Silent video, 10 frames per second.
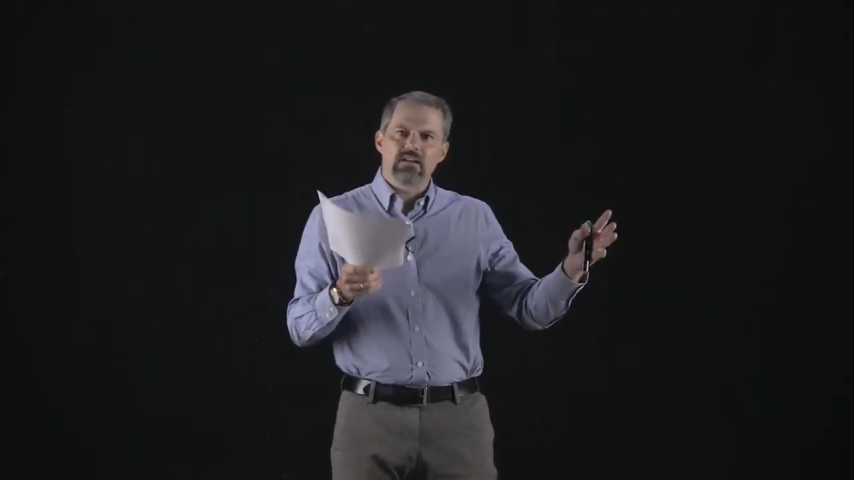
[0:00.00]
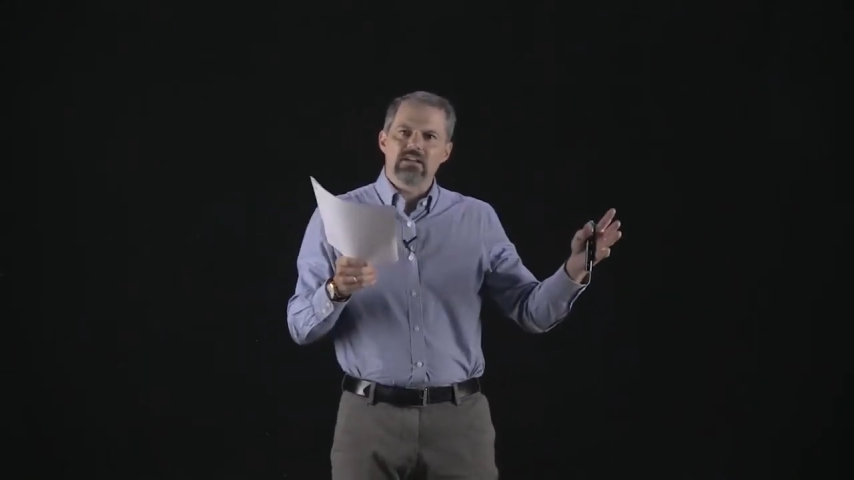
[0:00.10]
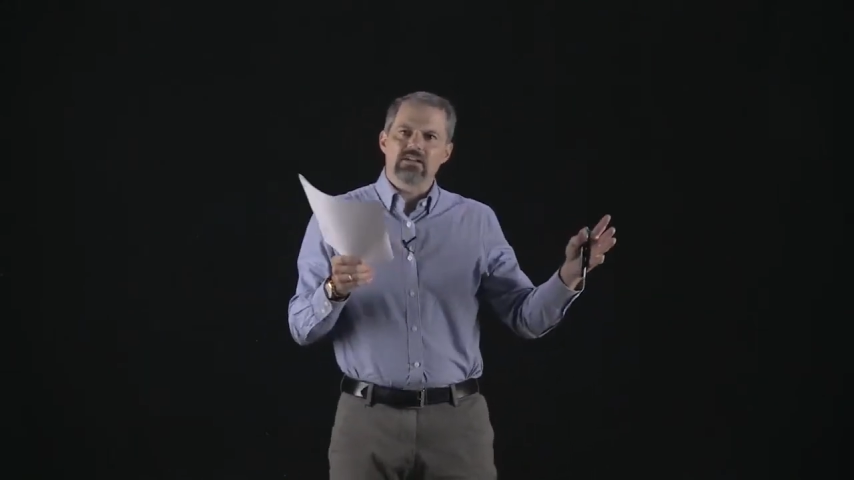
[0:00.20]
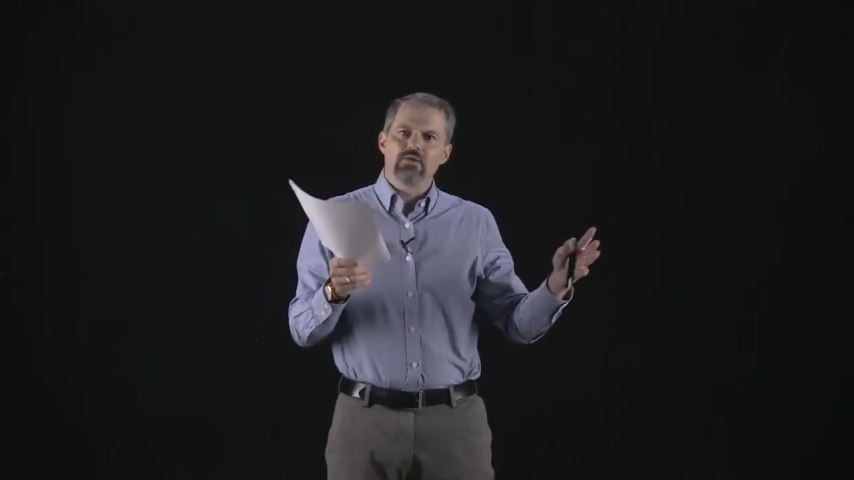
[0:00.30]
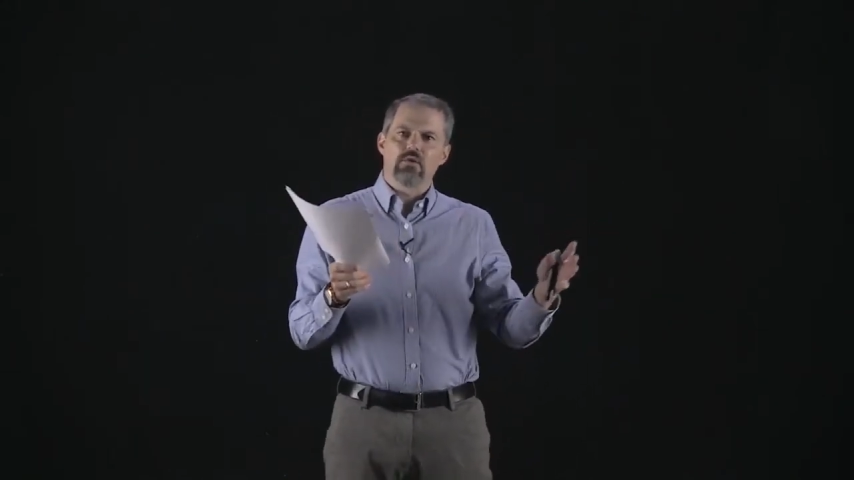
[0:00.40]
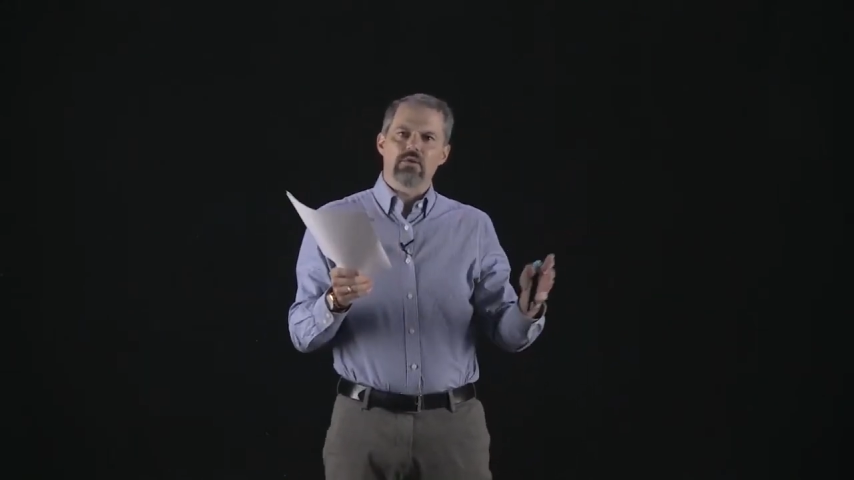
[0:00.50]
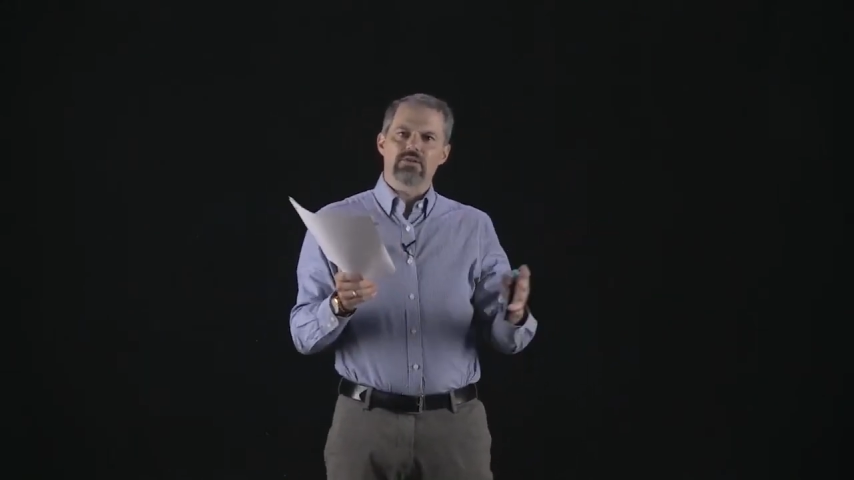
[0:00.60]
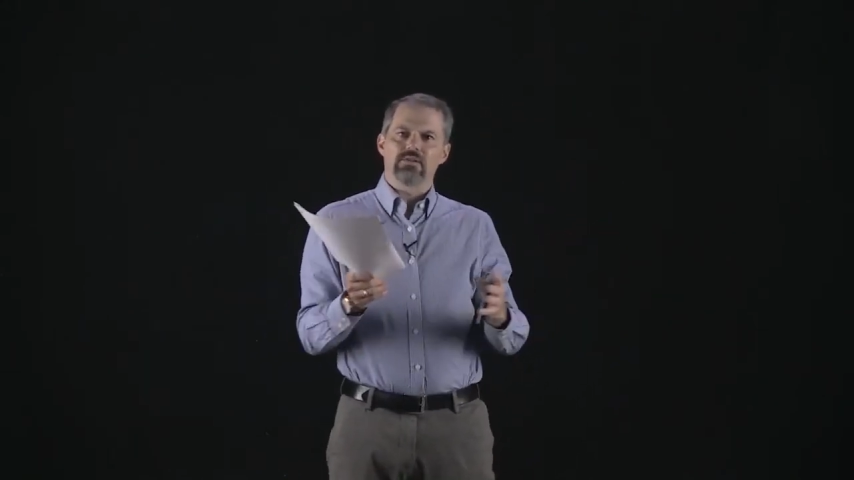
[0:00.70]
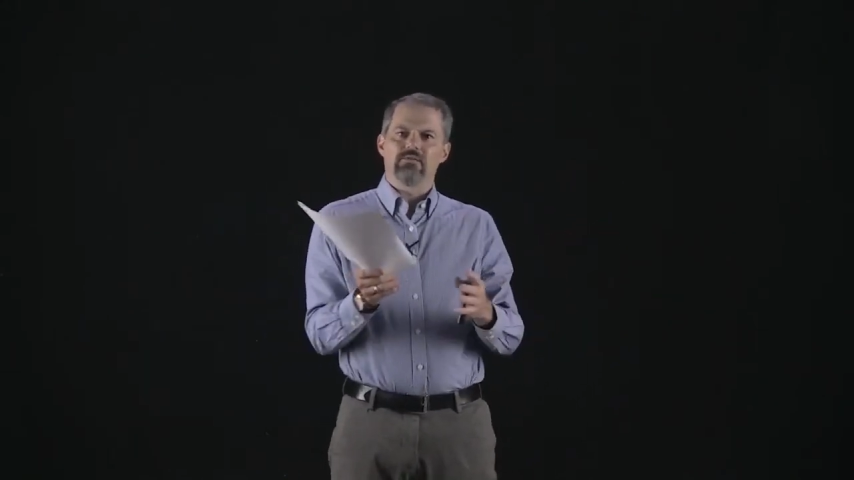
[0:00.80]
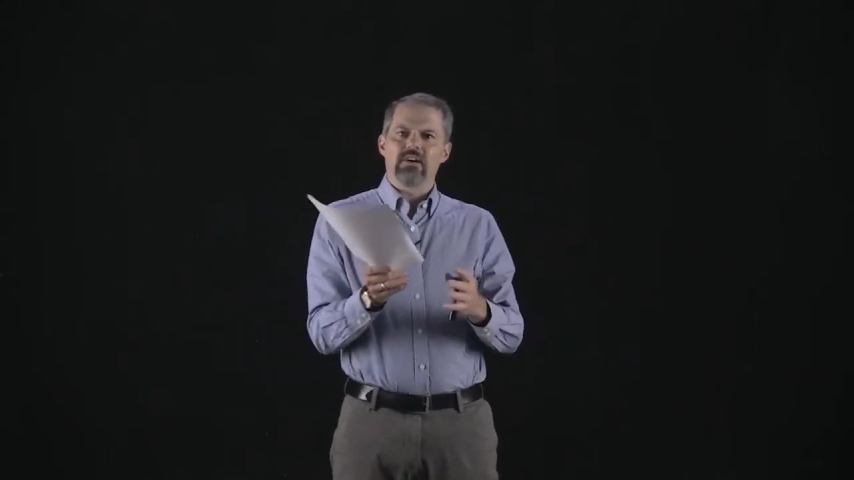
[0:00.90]

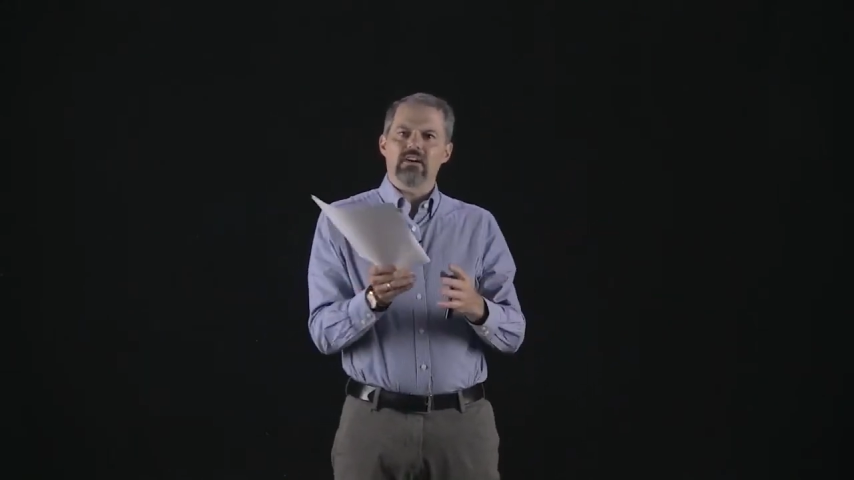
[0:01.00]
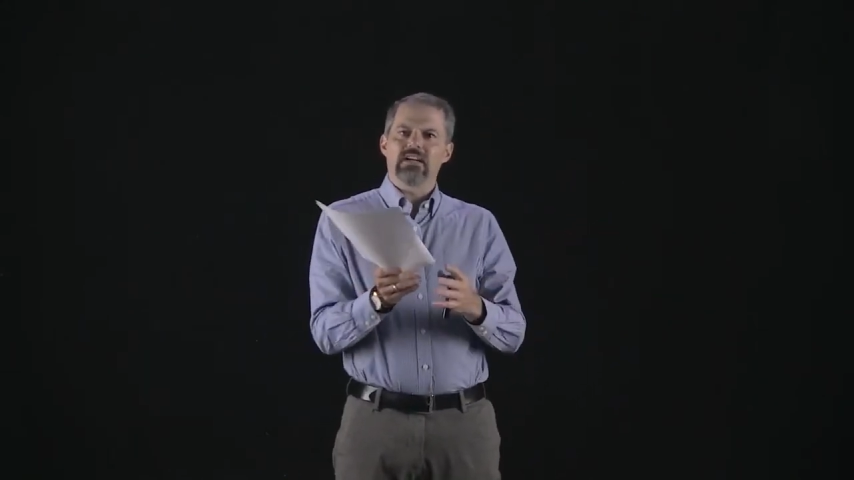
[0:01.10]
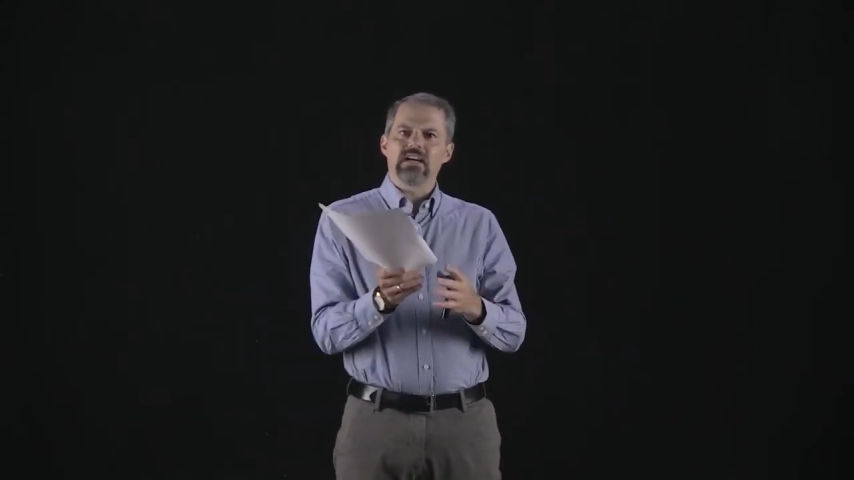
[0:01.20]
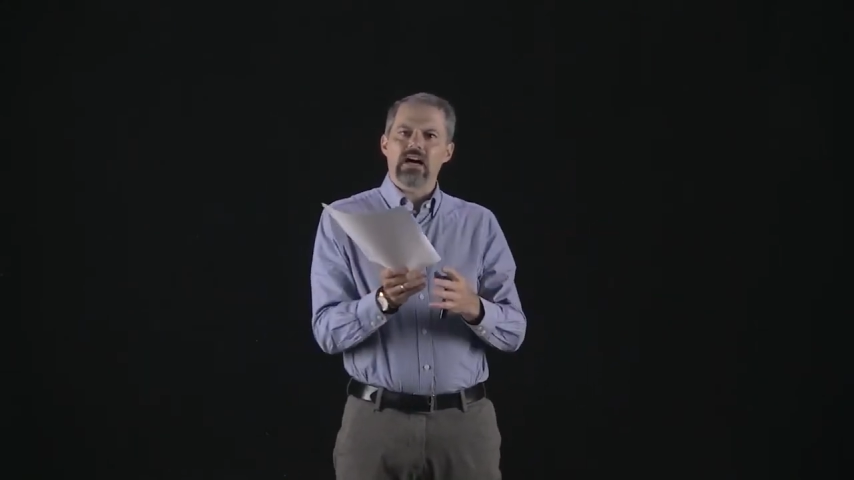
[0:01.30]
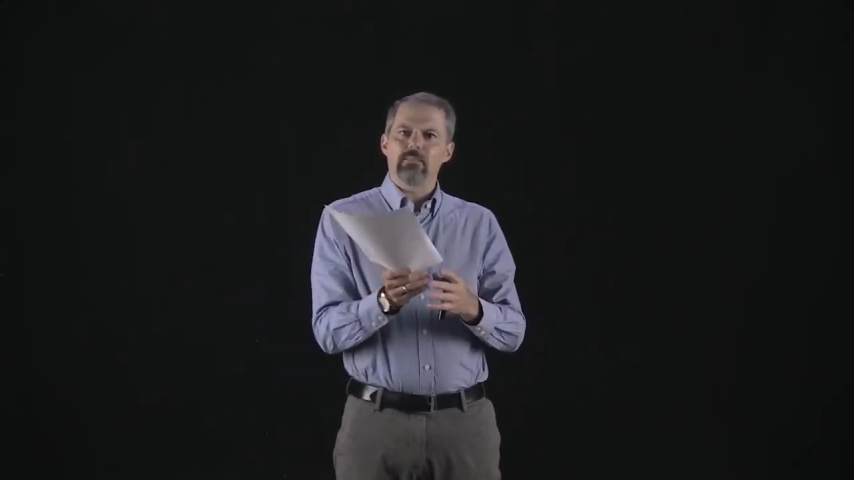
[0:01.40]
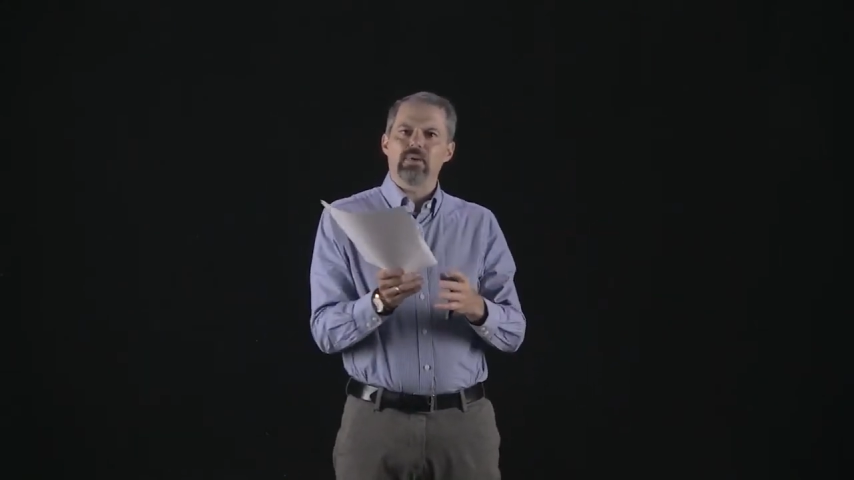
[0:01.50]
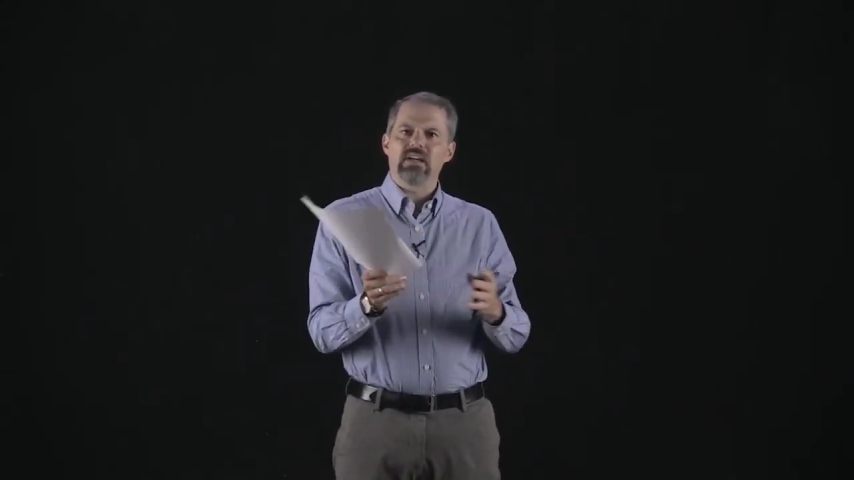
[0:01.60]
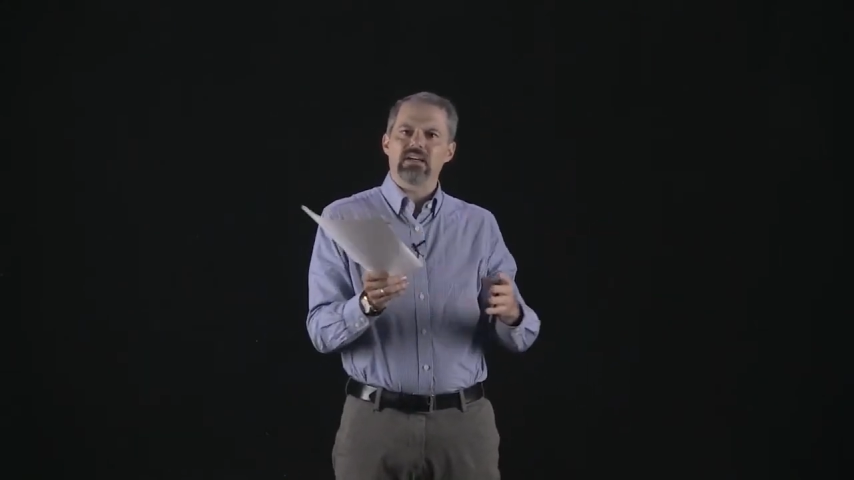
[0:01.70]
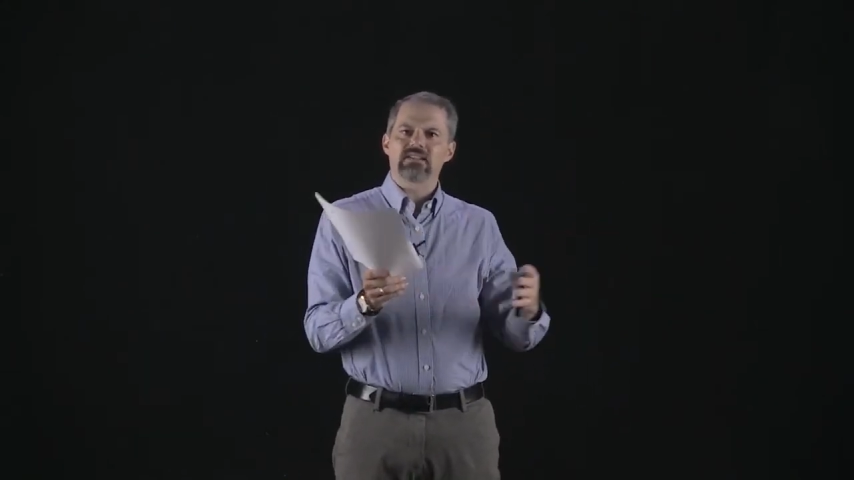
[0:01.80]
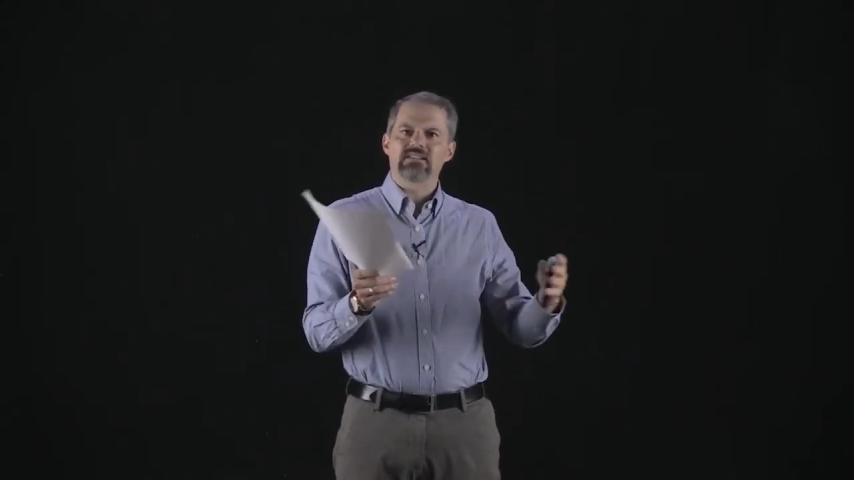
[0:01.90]
ignores a very
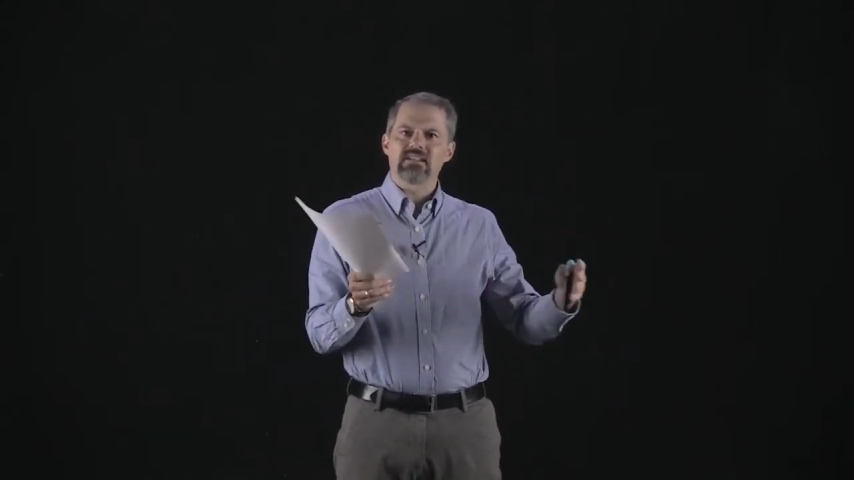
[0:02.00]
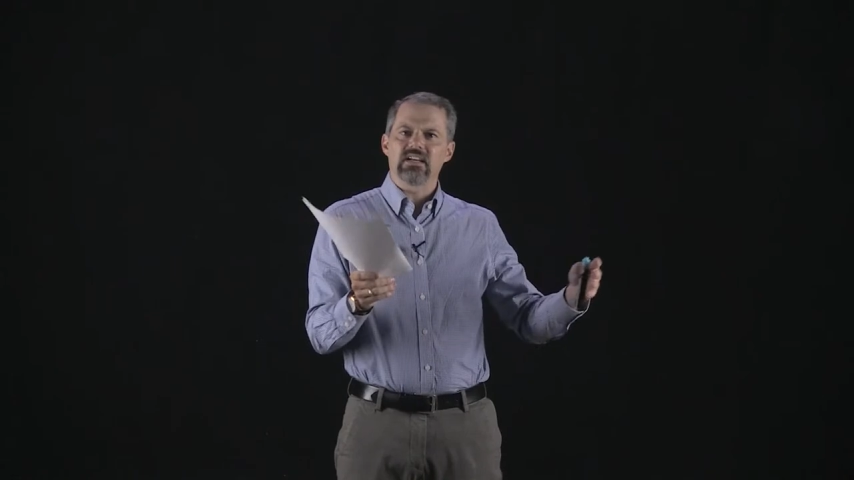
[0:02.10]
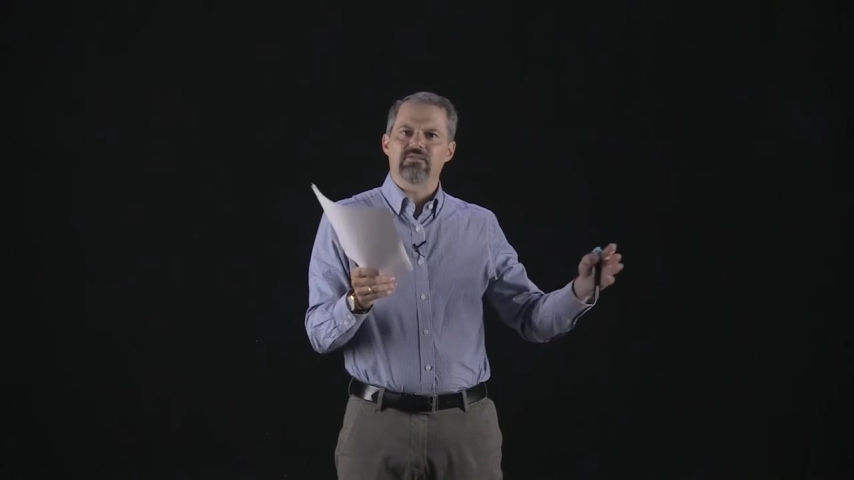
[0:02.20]
complex set